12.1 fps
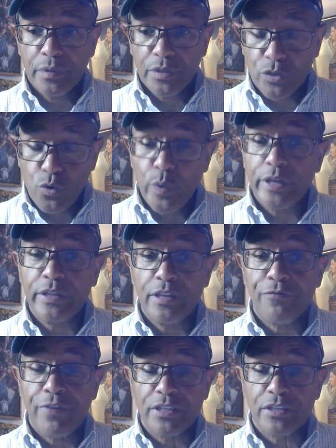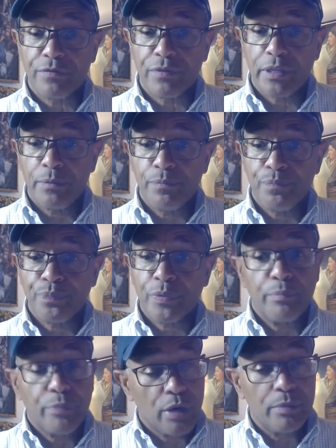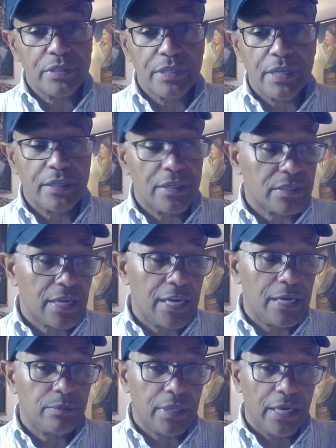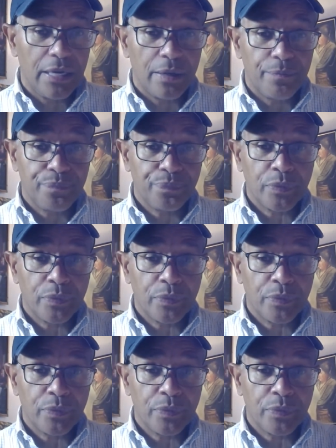Too weak defensively. Berman said the same thing.